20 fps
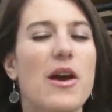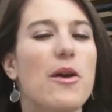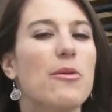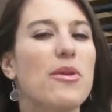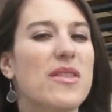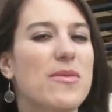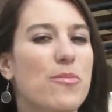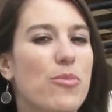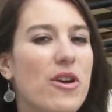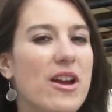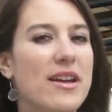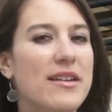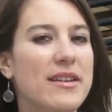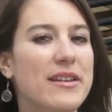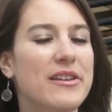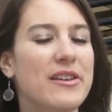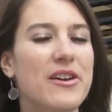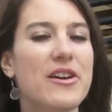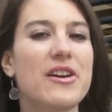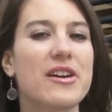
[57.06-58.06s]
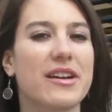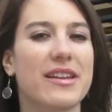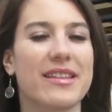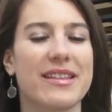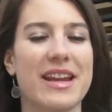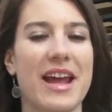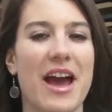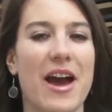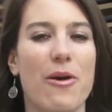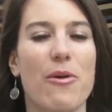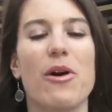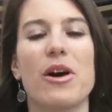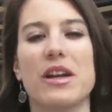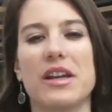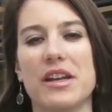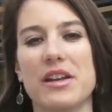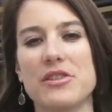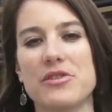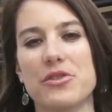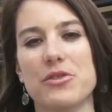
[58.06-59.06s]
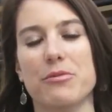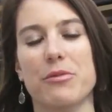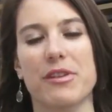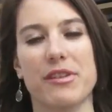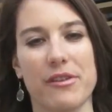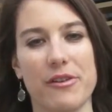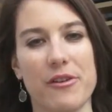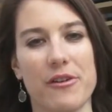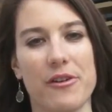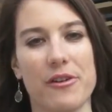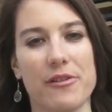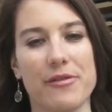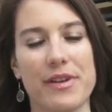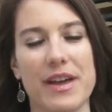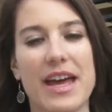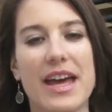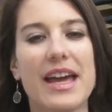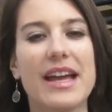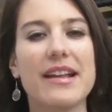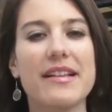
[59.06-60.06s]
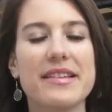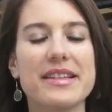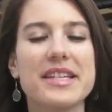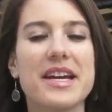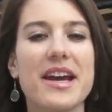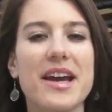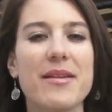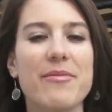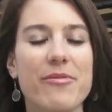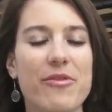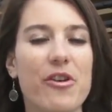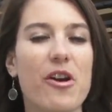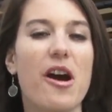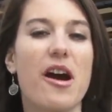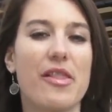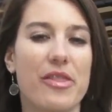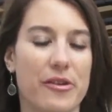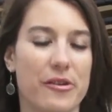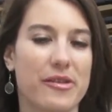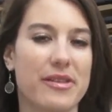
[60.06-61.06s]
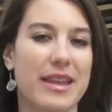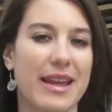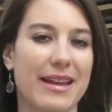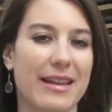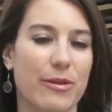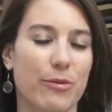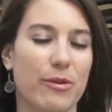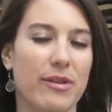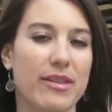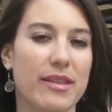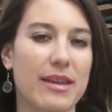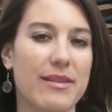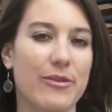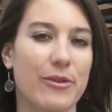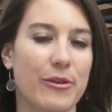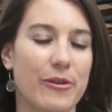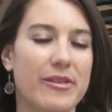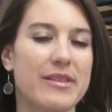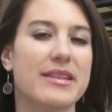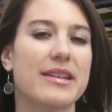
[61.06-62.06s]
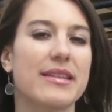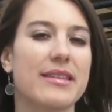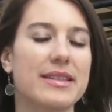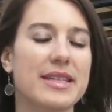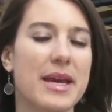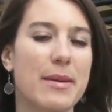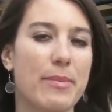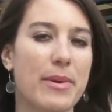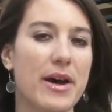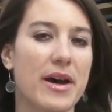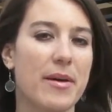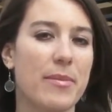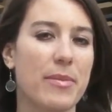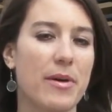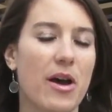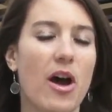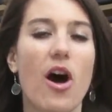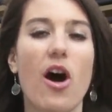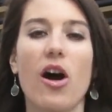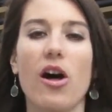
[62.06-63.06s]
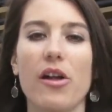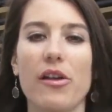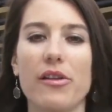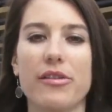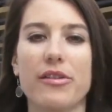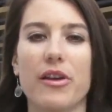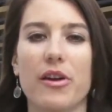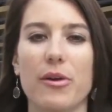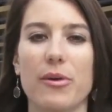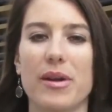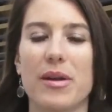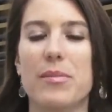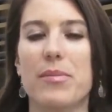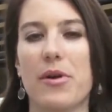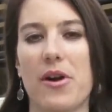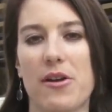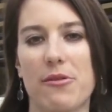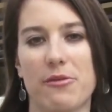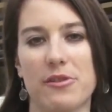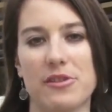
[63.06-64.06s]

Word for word: With Brandin Cooks now on injured reserve, it's time for other Saints receivers to step up also in punt